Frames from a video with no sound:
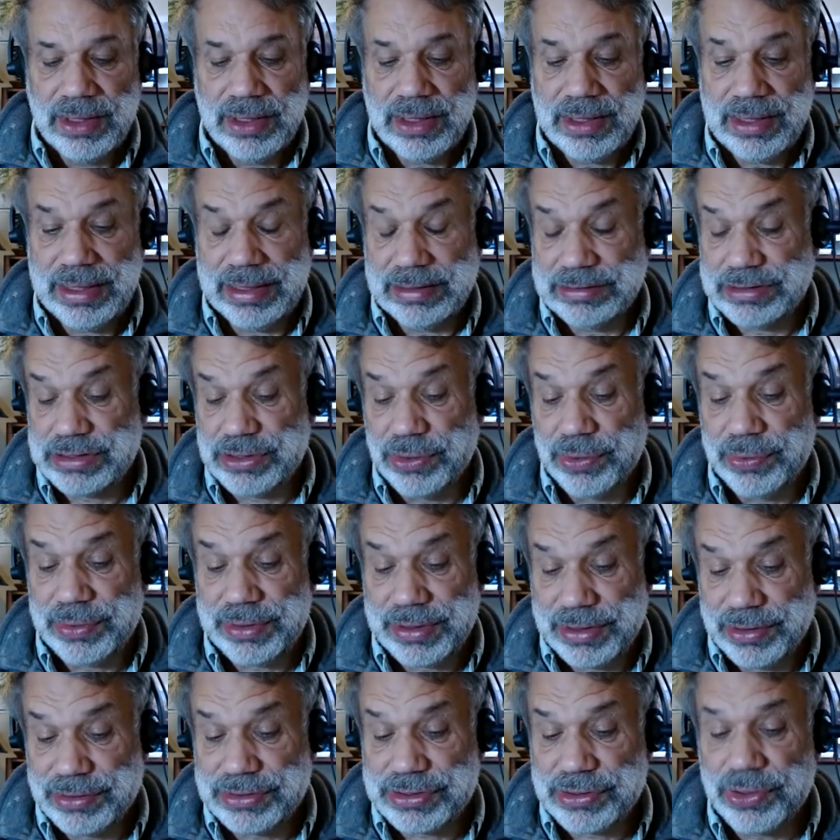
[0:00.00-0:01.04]
And so
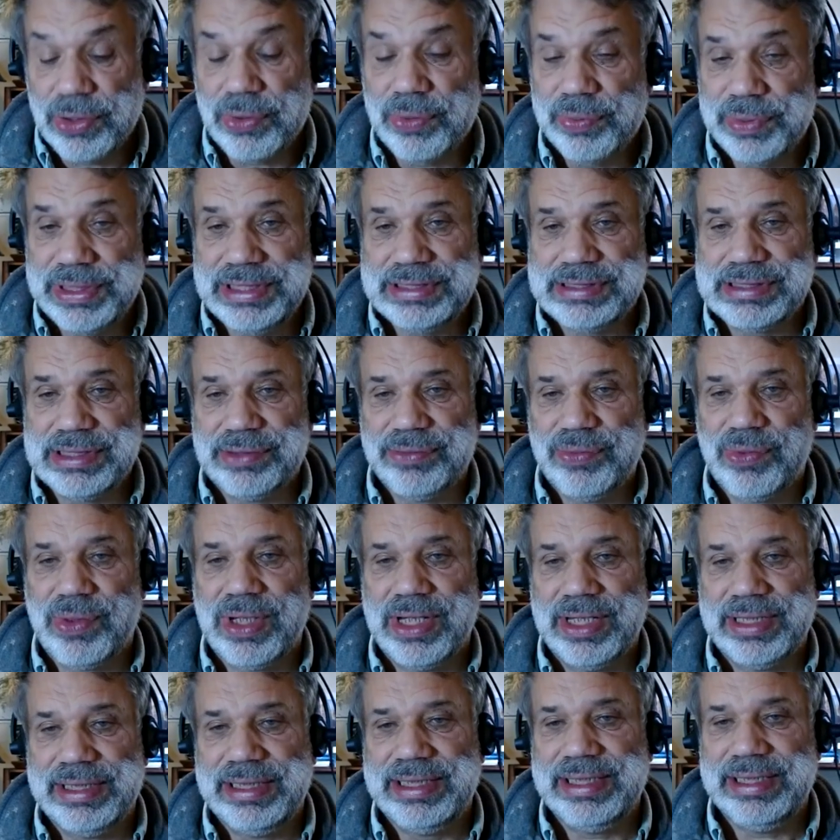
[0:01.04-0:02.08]
there's no reason
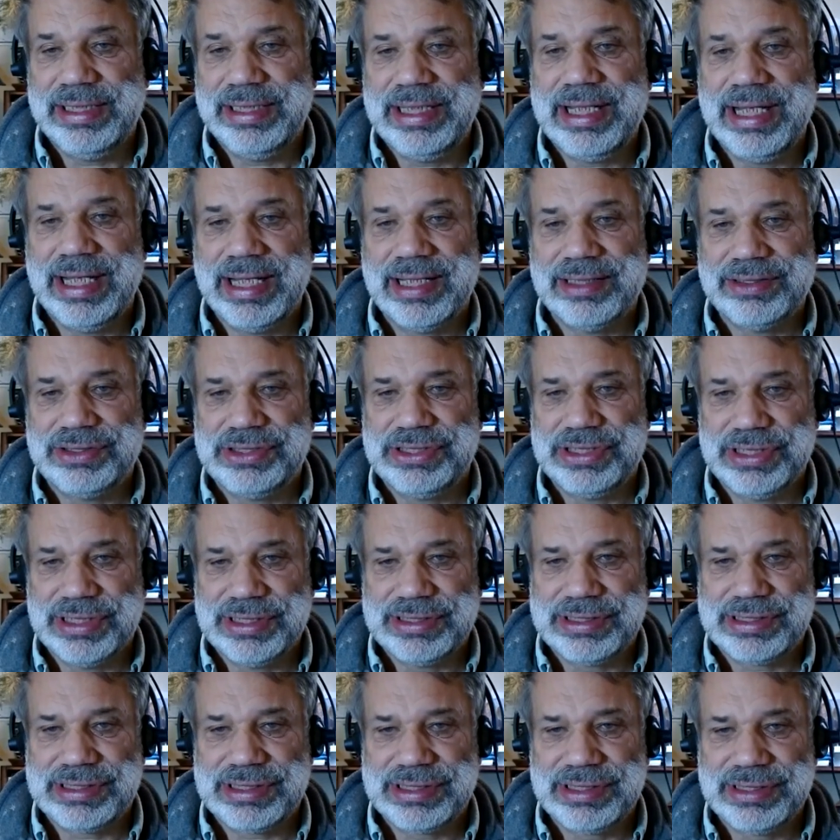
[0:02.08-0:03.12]
why he can't
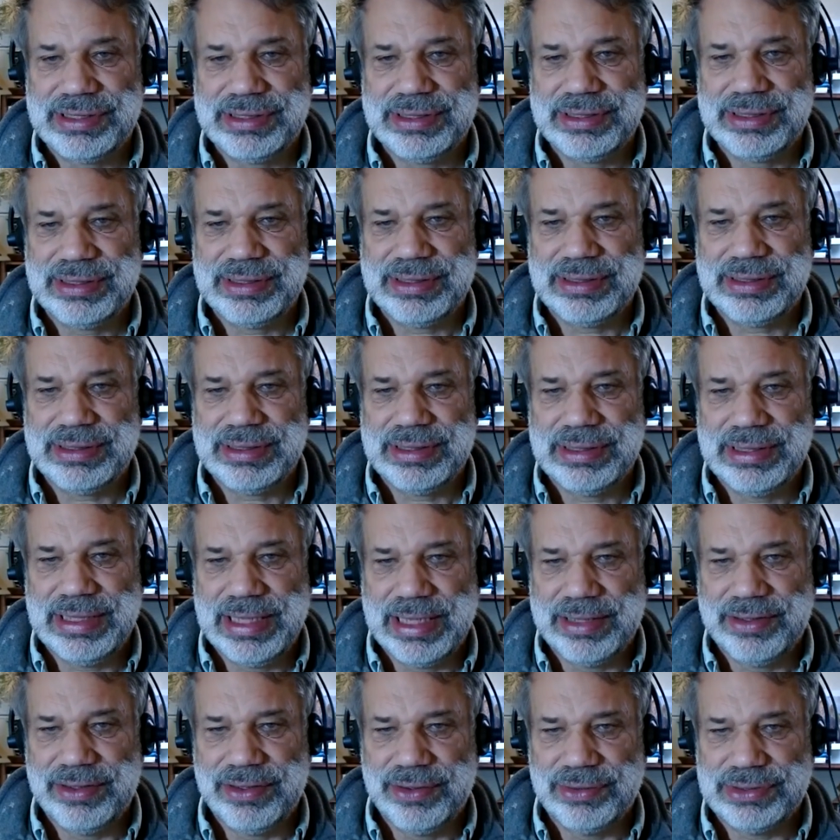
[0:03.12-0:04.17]
just
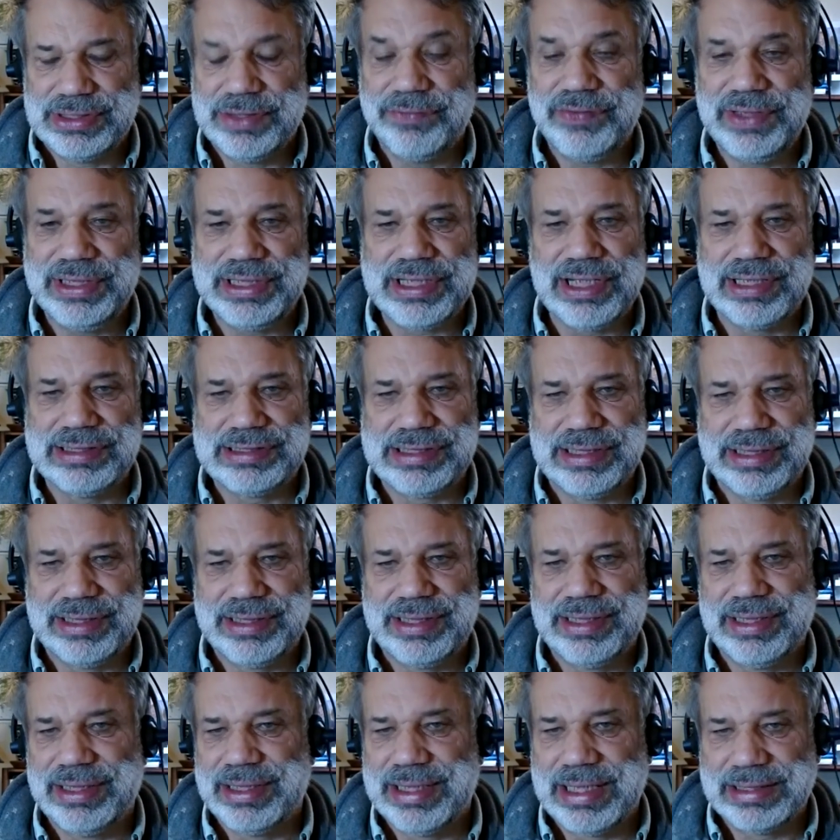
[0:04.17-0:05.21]
end those. If he
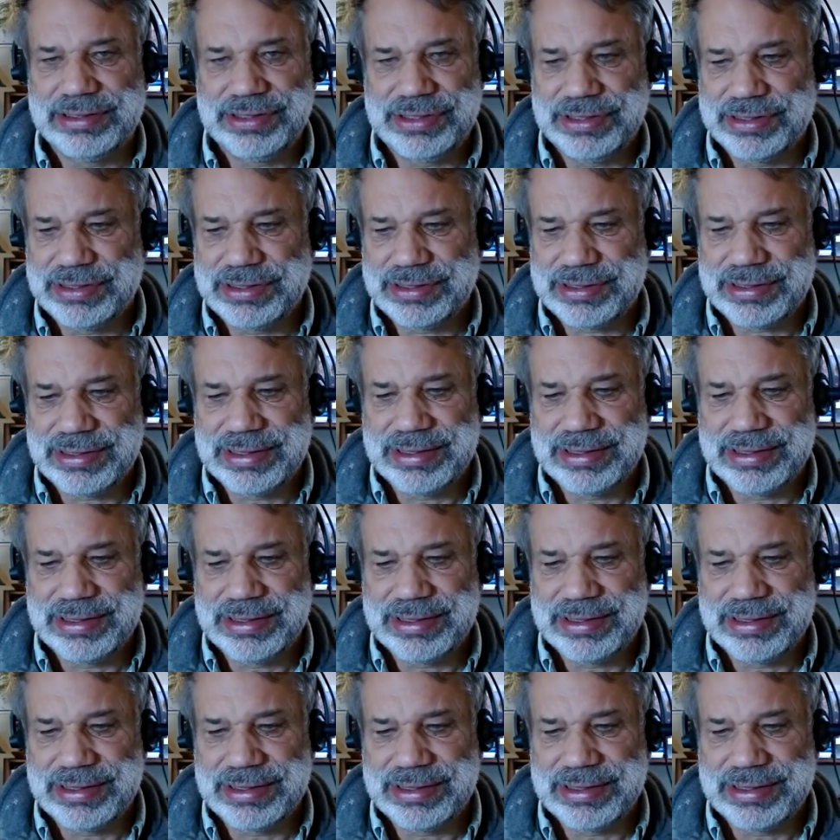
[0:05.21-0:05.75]
doesn't, then that's just